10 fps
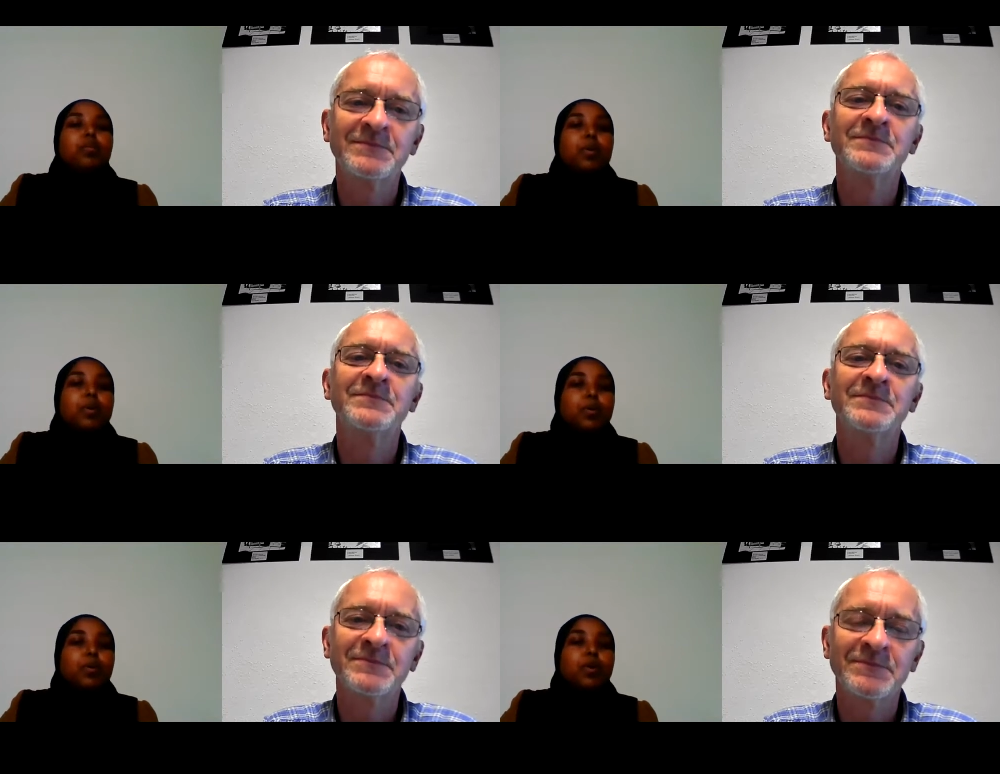
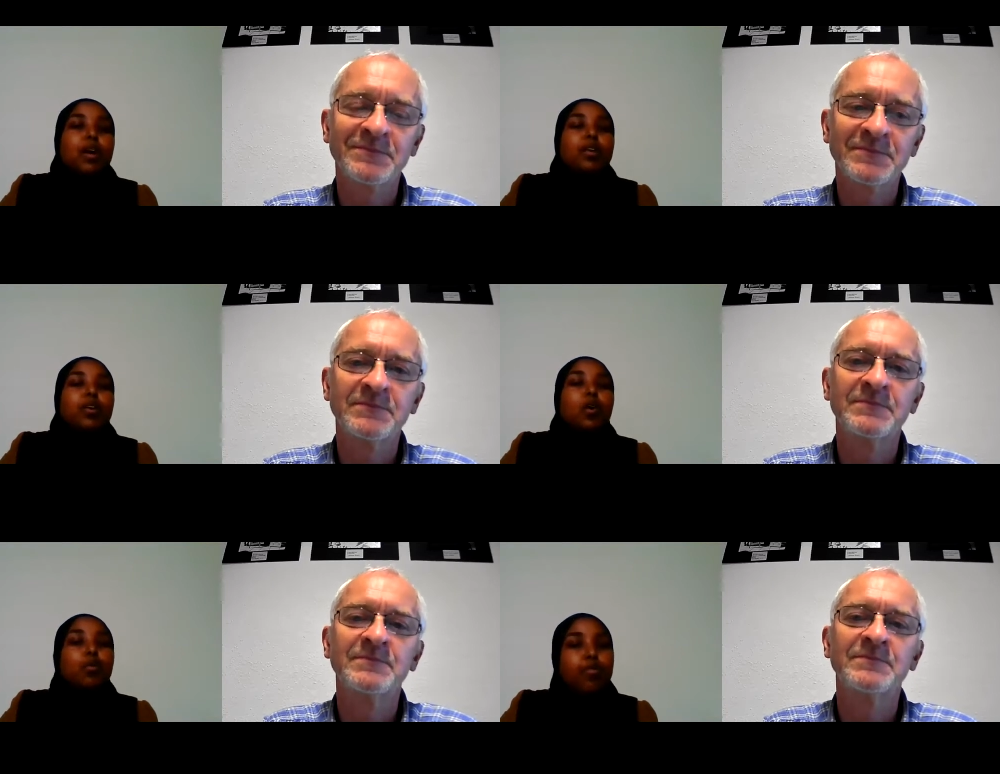Speaker 1: people. And
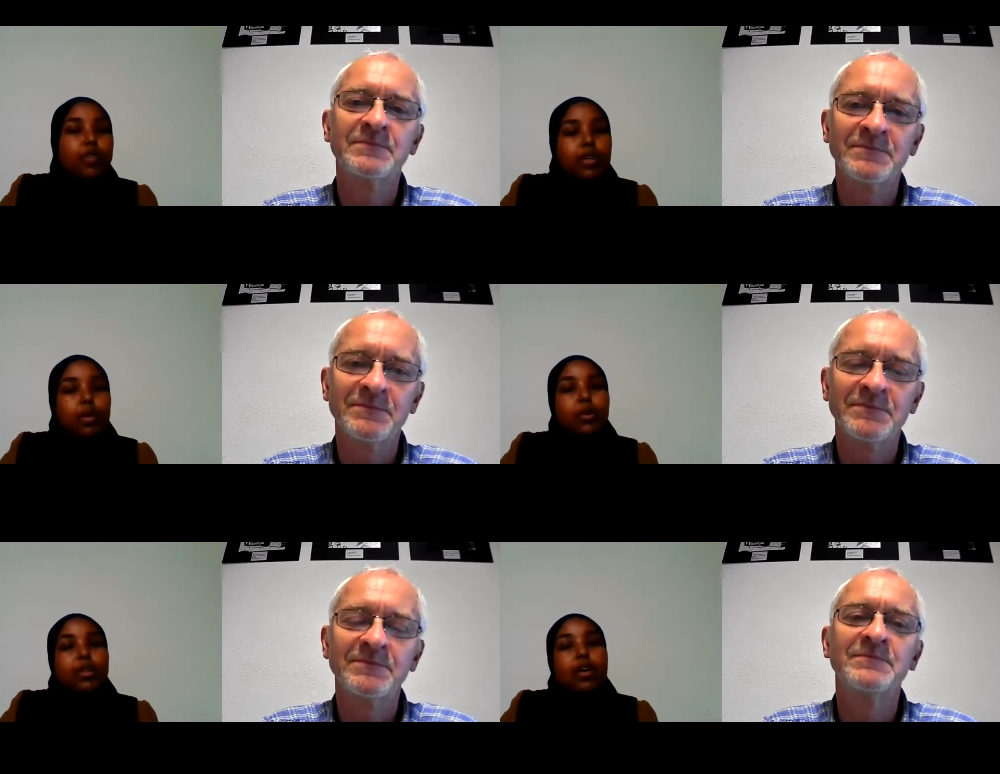hopefully,
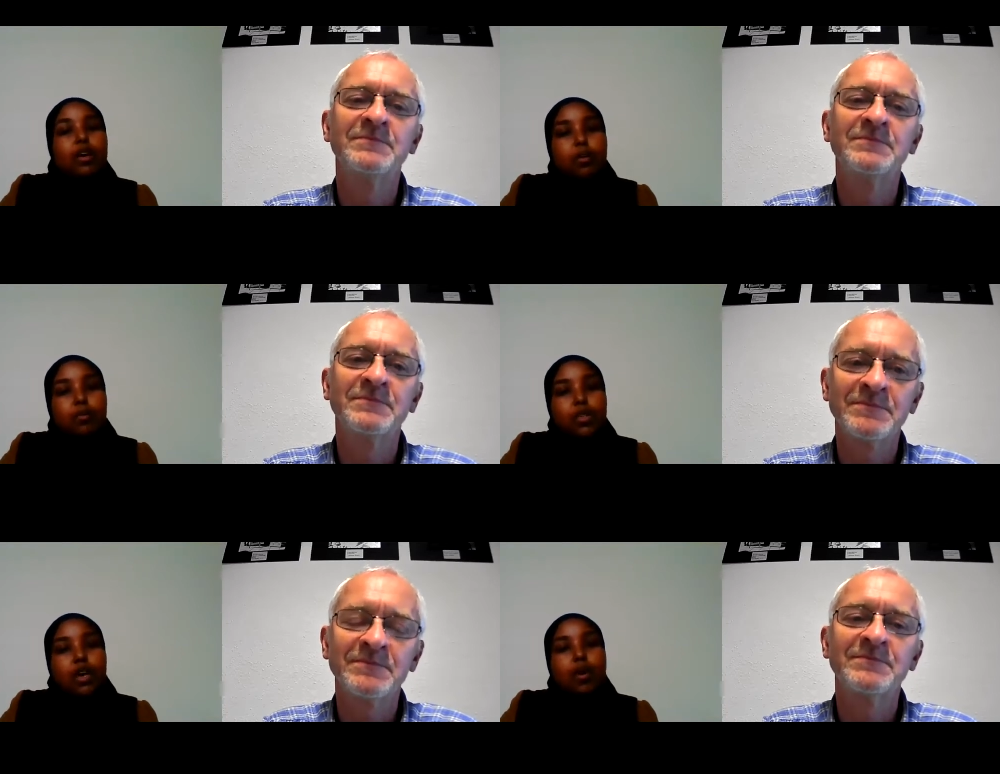when that
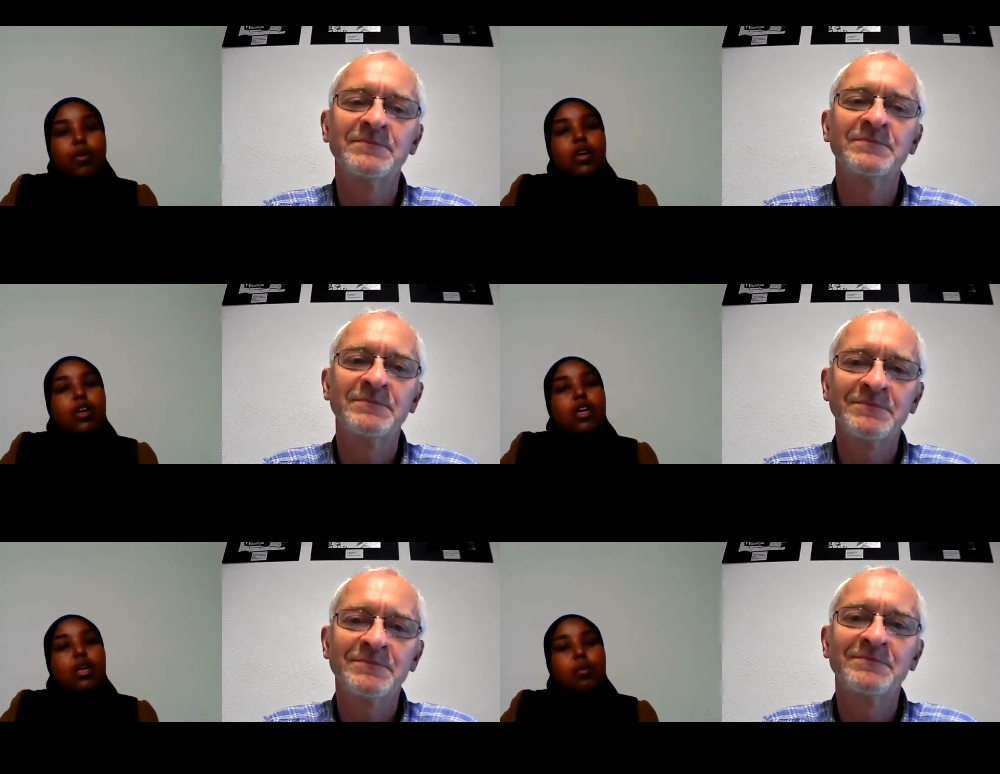comes out,
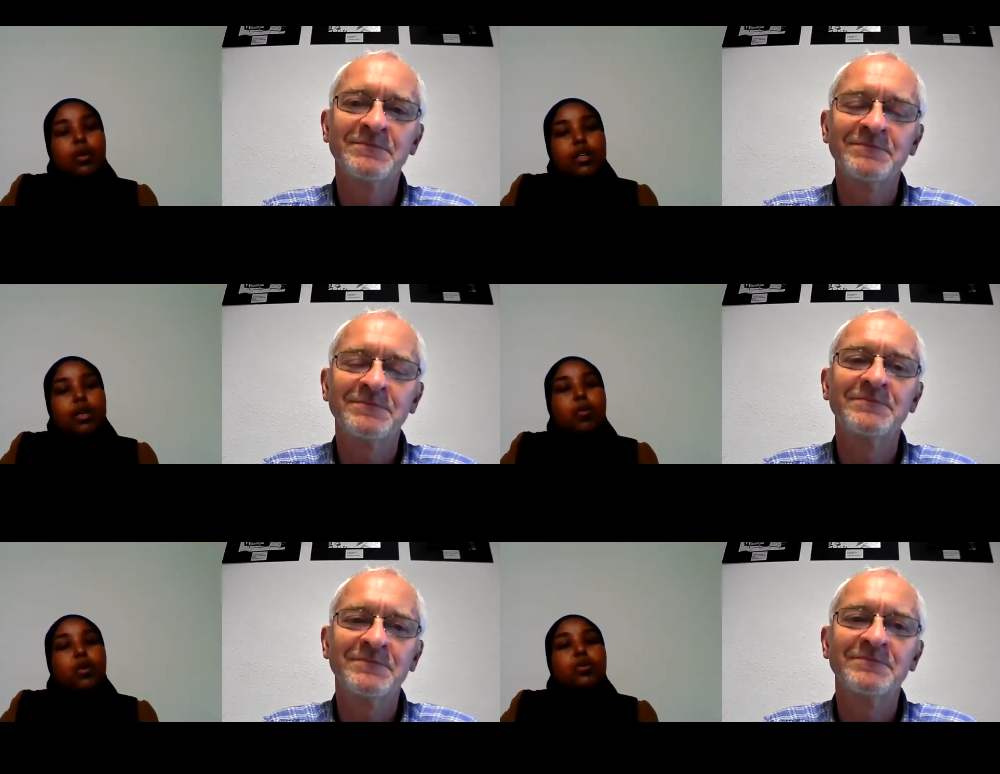it will end
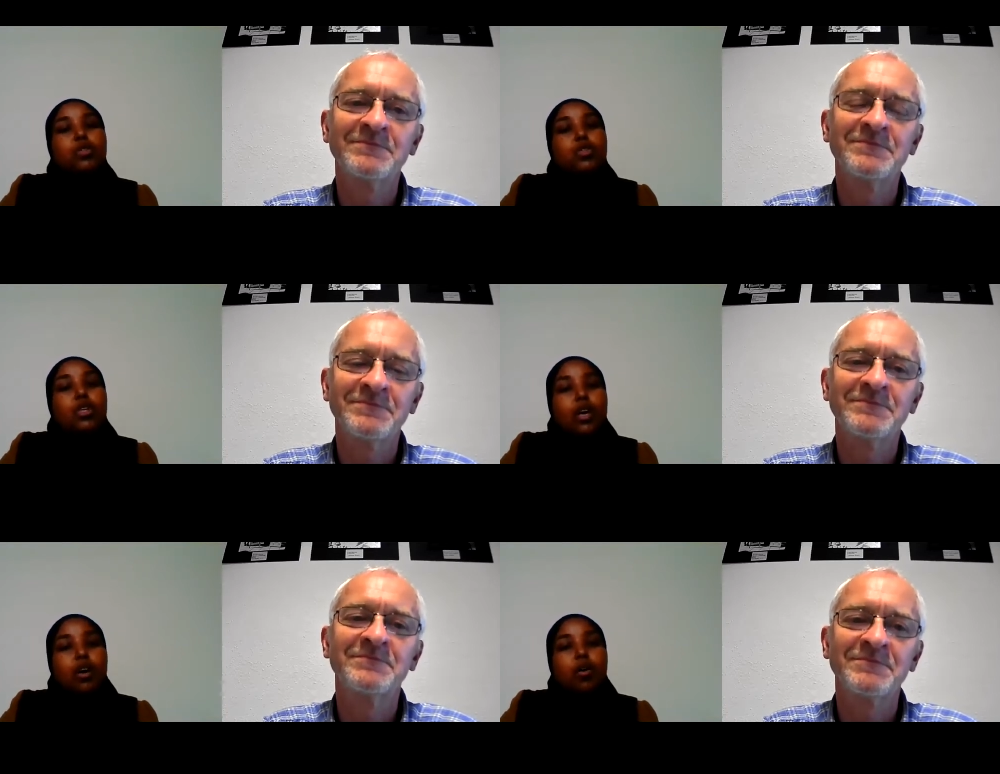up going to
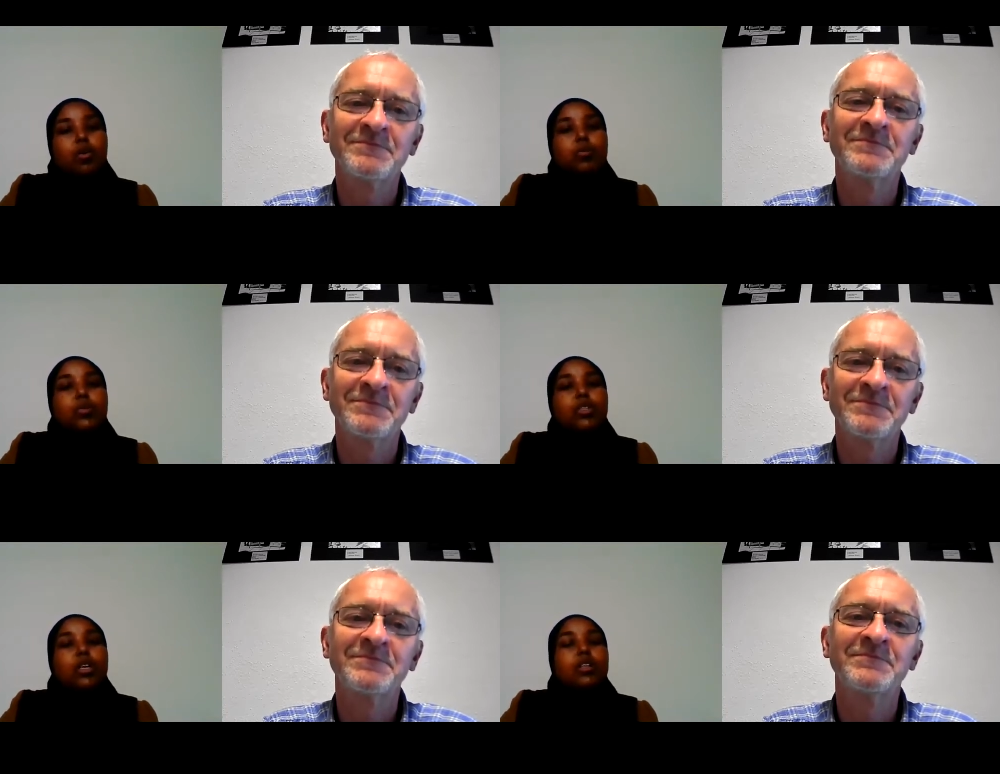care
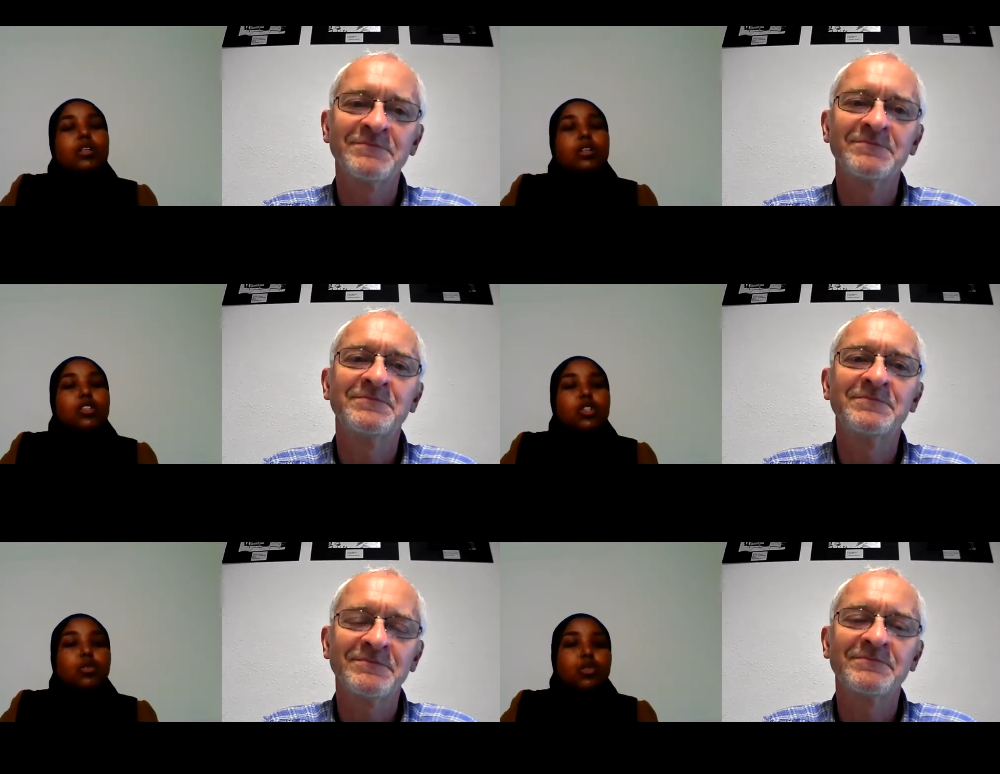homes and
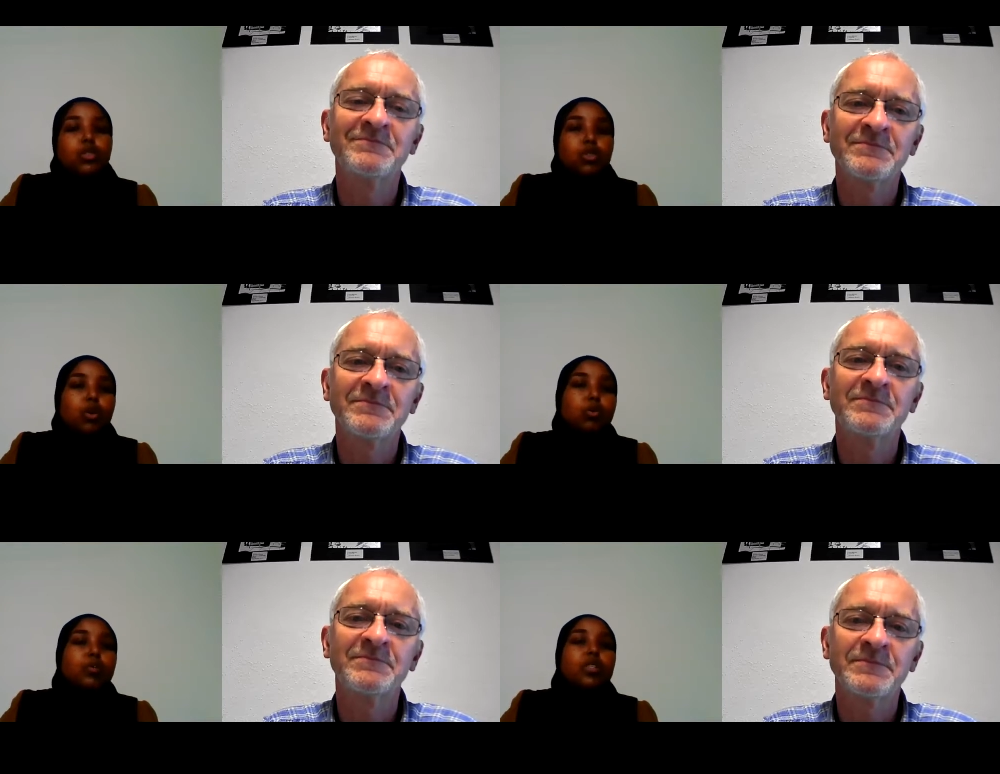children's
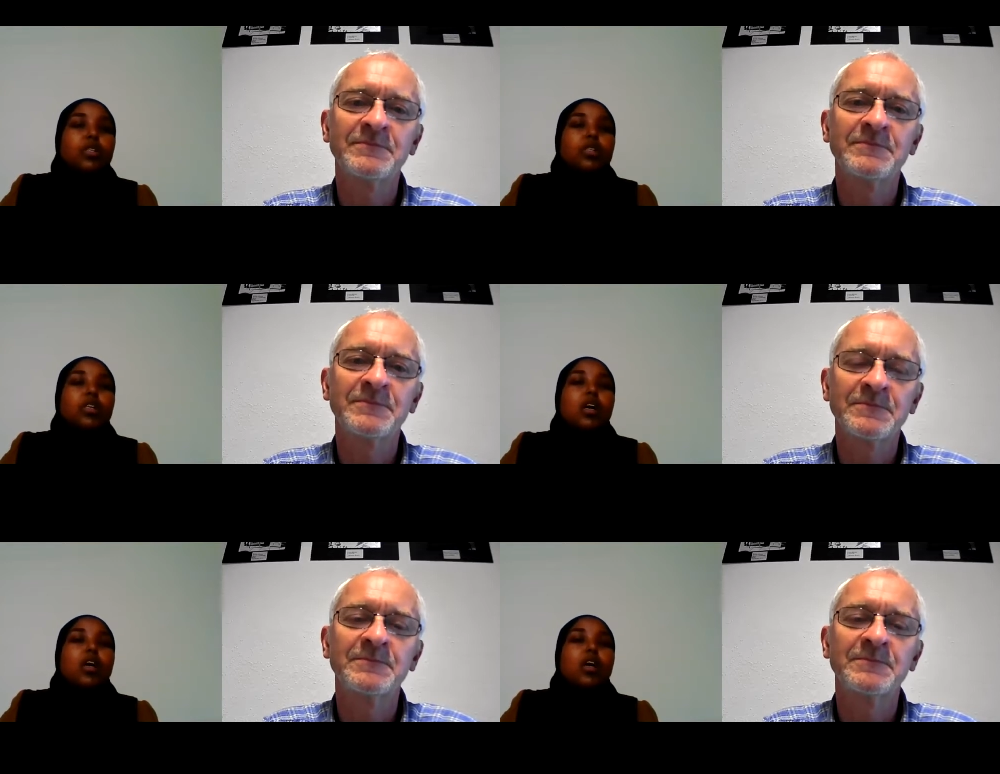homes and